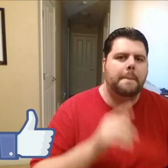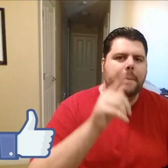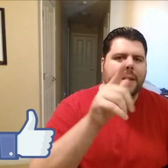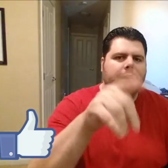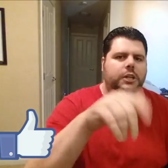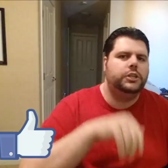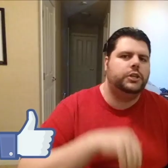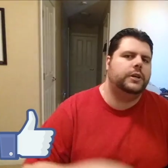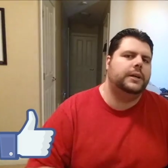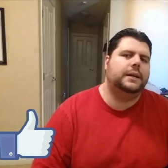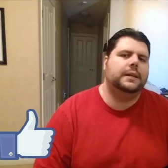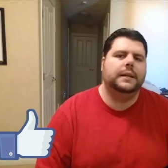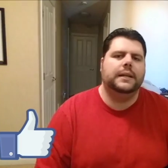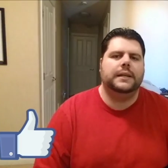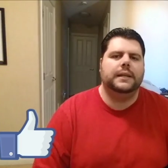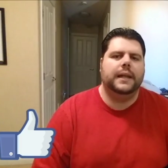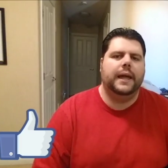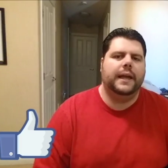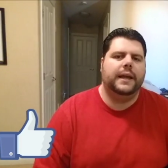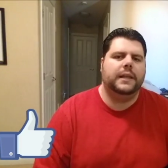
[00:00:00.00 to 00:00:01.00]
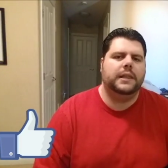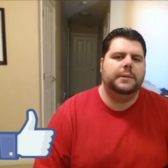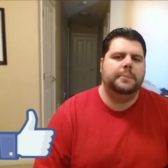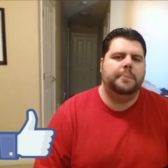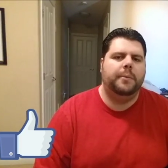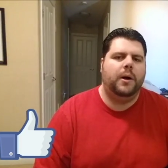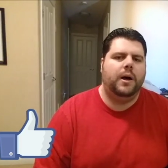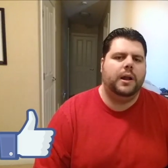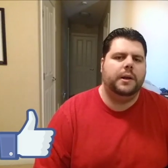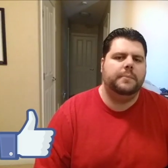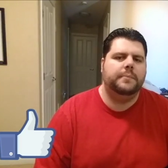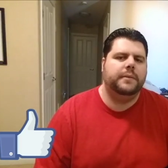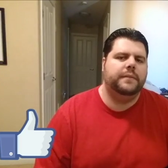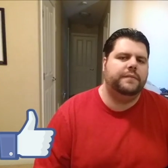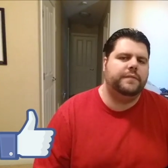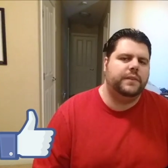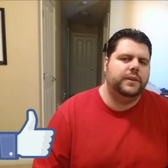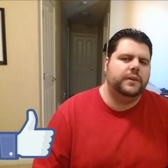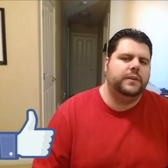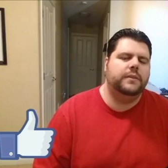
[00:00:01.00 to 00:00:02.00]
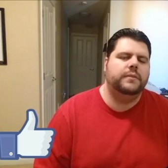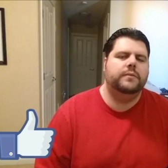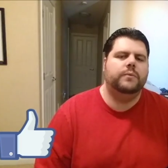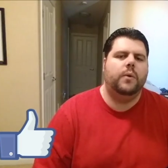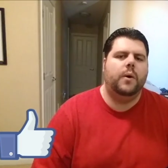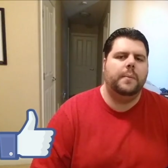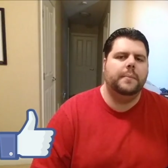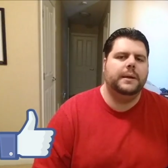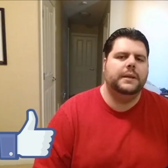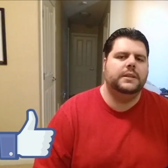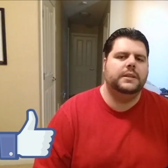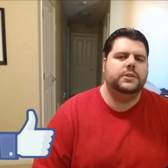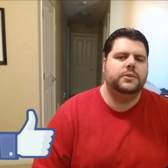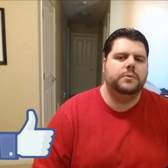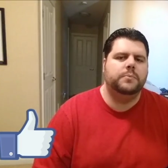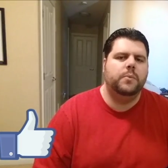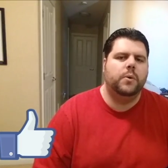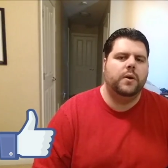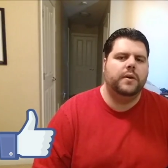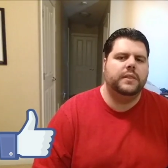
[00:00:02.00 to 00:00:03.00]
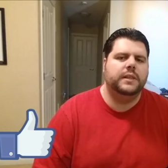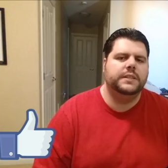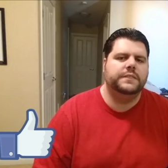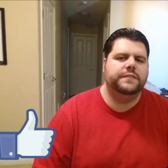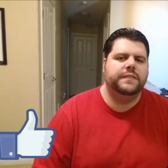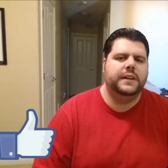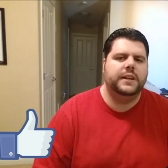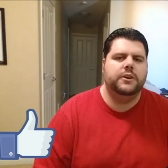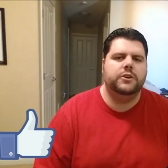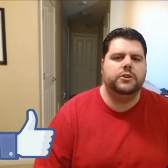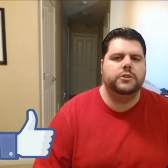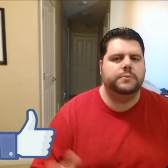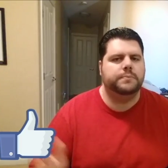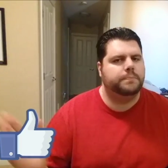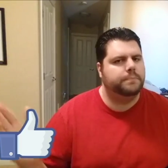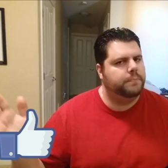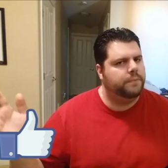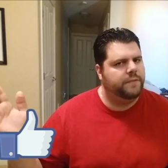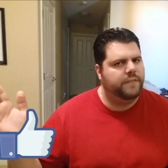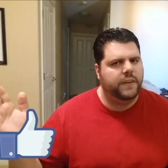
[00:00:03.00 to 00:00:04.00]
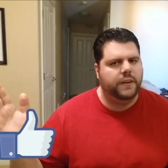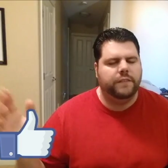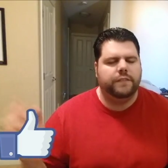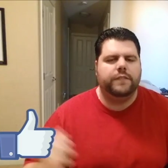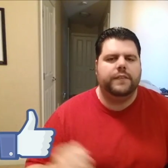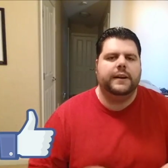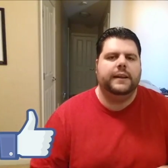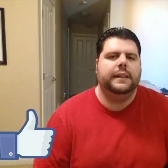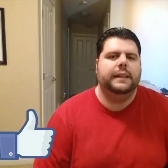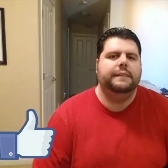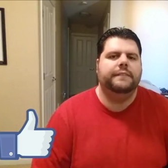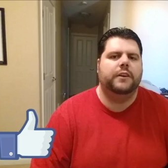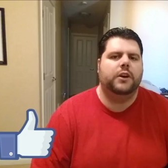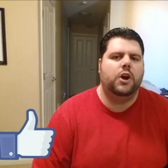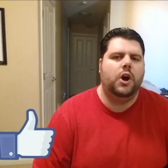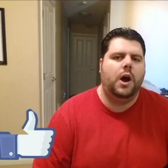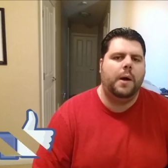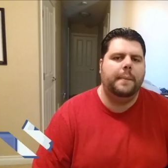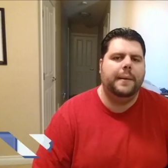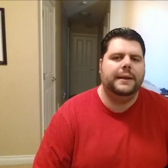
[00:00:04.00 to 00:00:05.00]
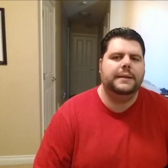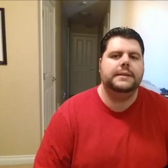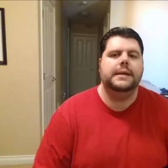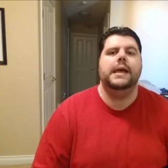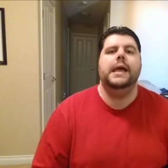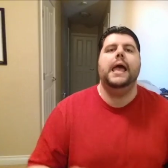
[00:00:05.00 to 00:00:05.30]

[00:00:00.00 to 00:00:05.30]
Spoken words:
Make sure to click like at the bottom if you want me to do more of these videos. Feel free to leave a comment.